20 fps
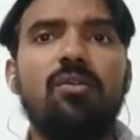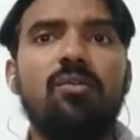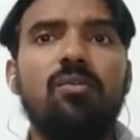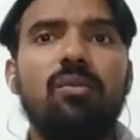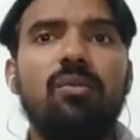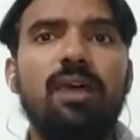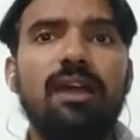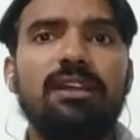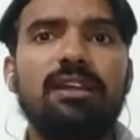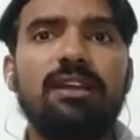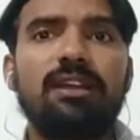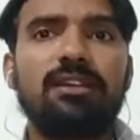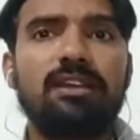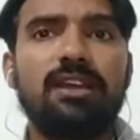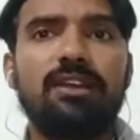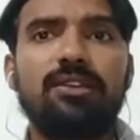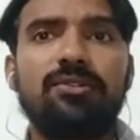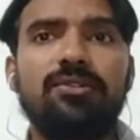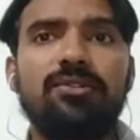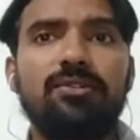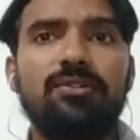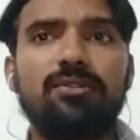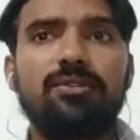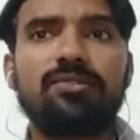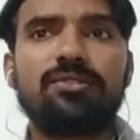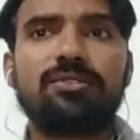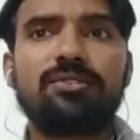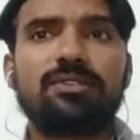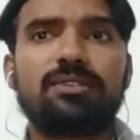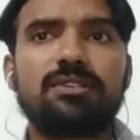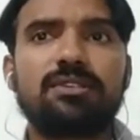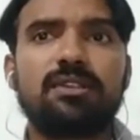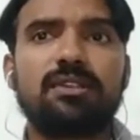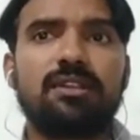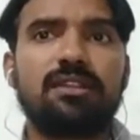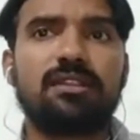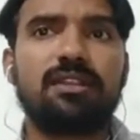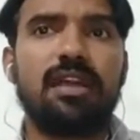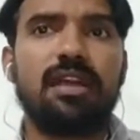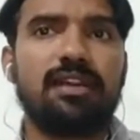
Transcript: whether they use that